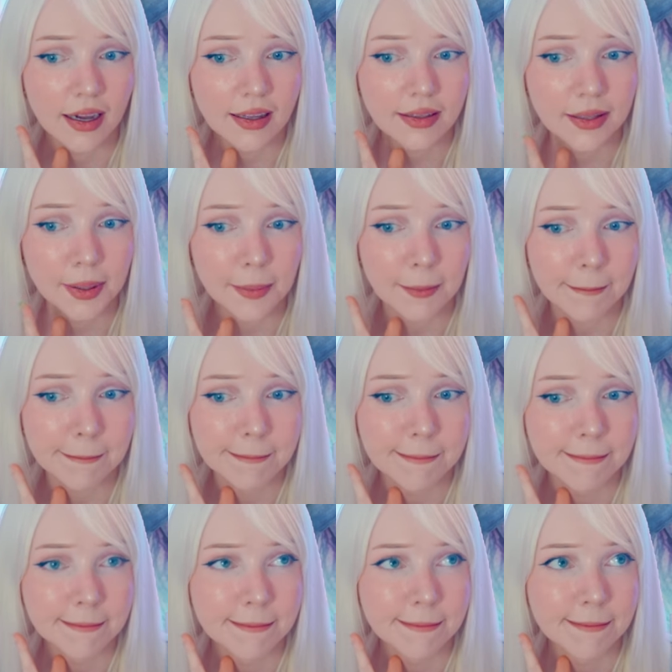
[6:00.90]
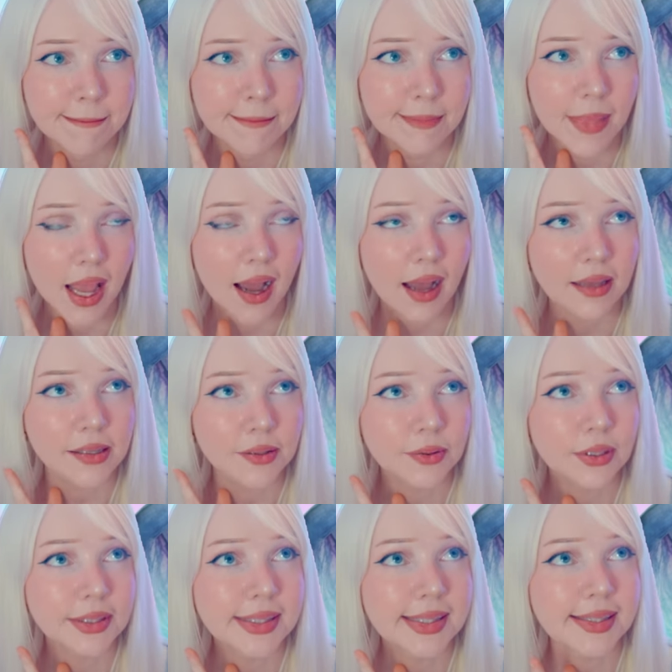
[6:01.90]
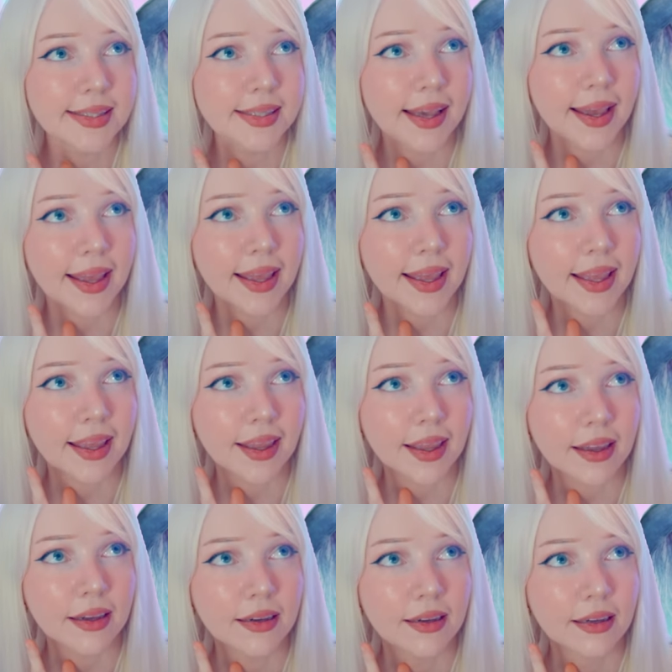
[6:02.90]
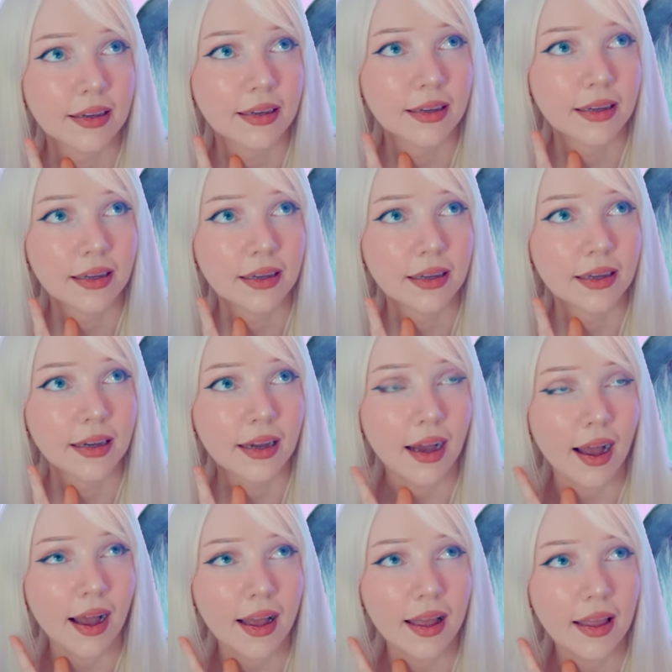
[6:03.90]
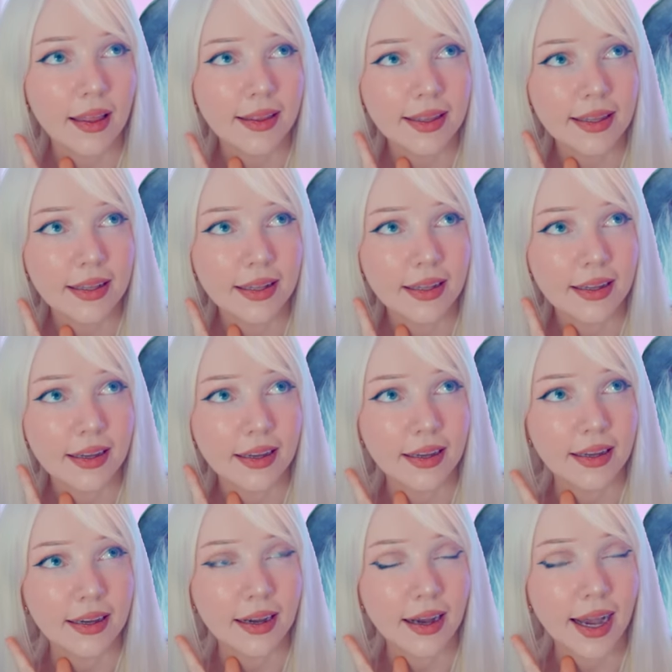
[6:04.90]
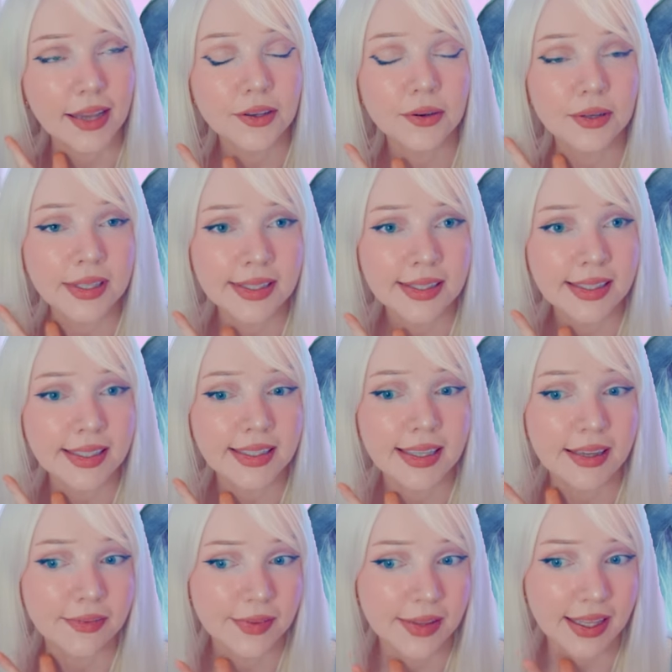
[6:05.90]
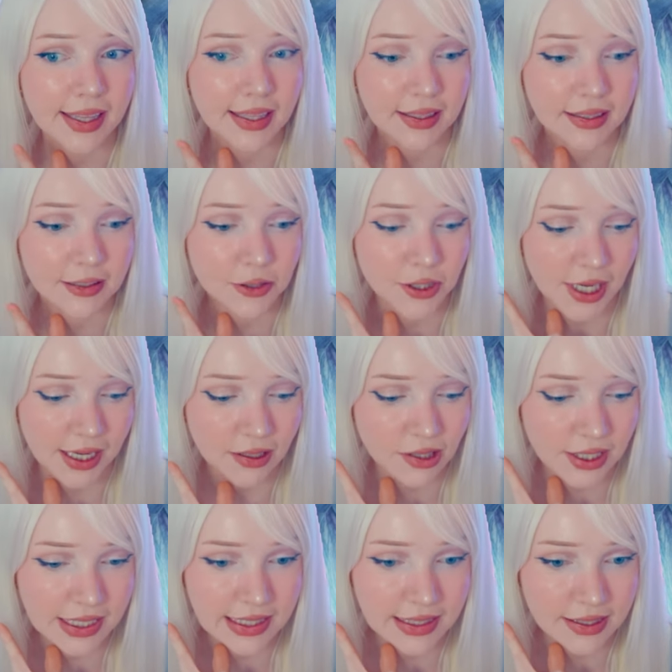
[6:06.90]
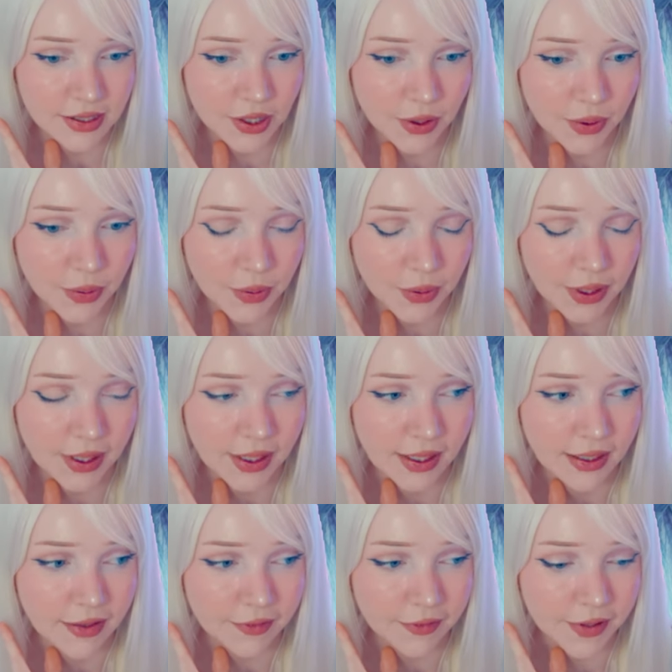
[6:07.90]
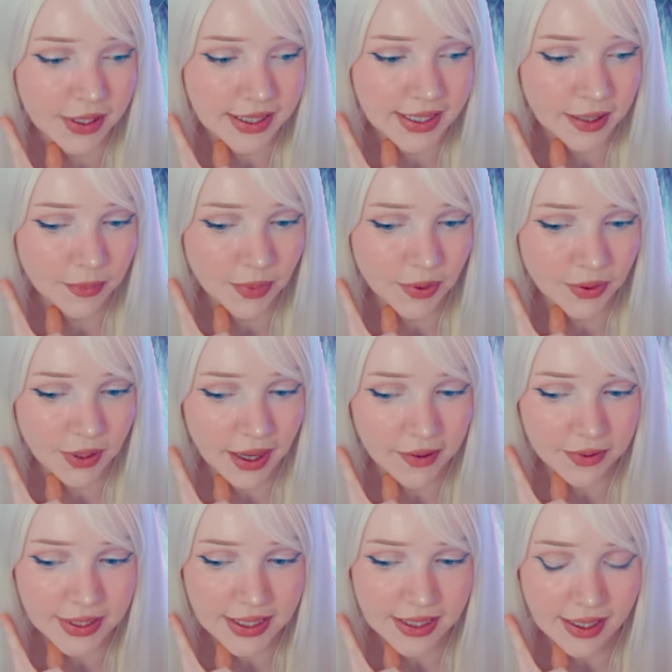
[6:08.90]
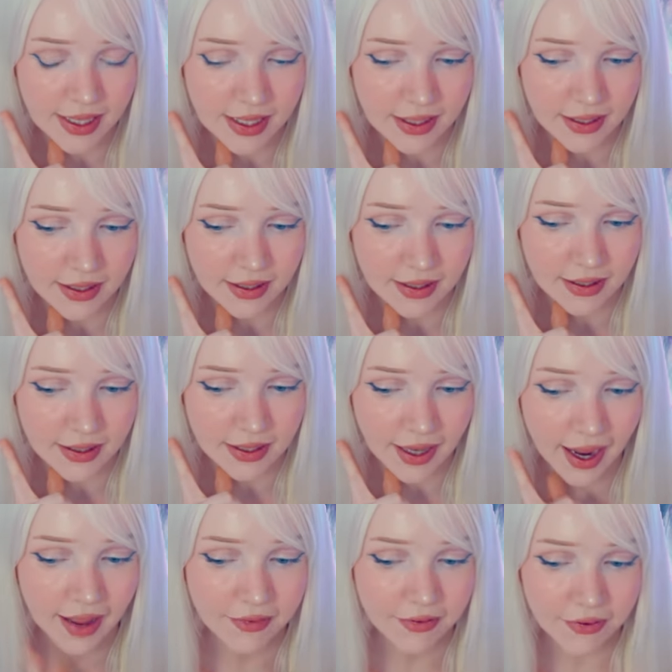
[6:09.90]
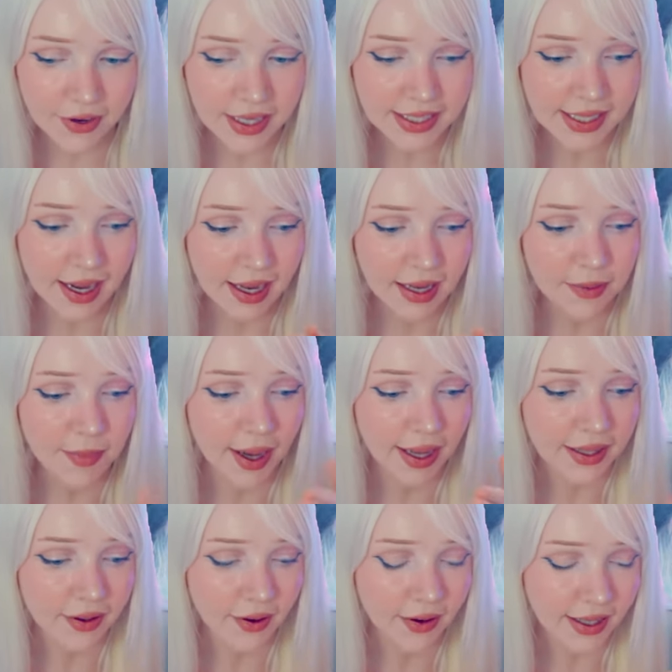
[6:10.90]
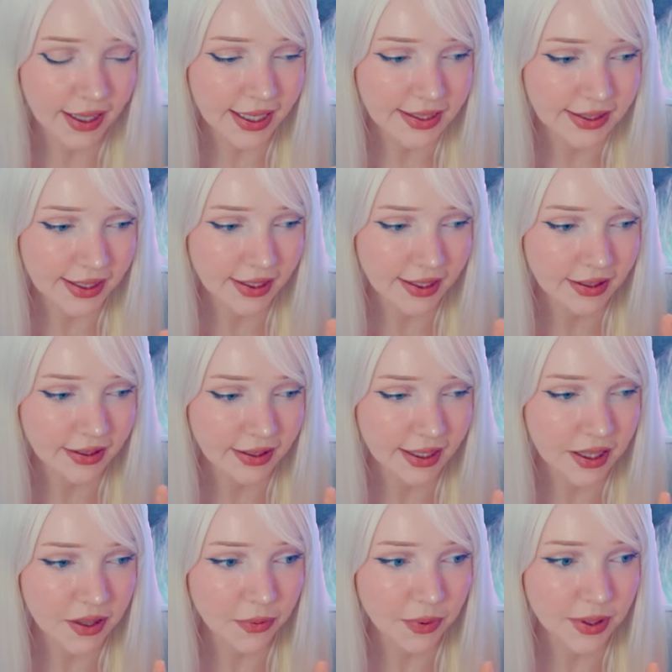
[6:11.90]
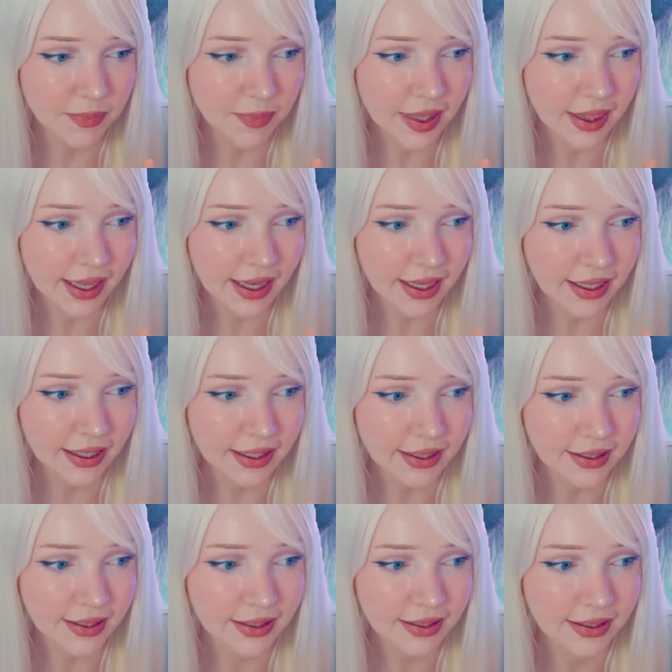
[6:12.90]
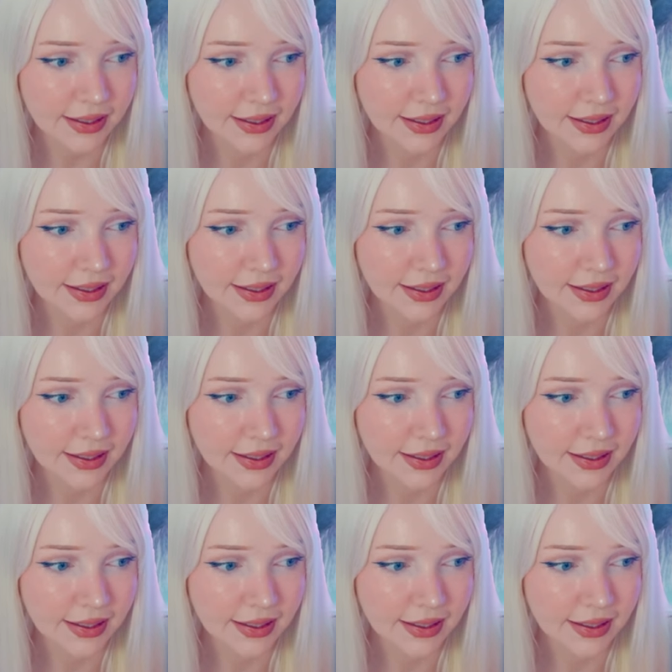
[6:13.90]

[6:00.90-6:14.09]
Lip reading: I would say, I noticed significant changes. So, for example, I would say every time I got it done, it would be like a,